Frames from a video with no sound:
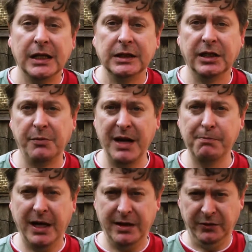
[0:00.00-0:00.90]
So the big
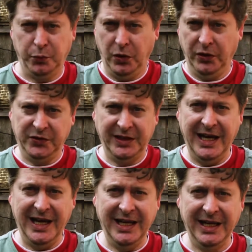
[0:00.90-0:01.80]
bad wolf
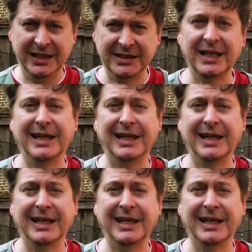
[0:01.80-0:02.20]
says,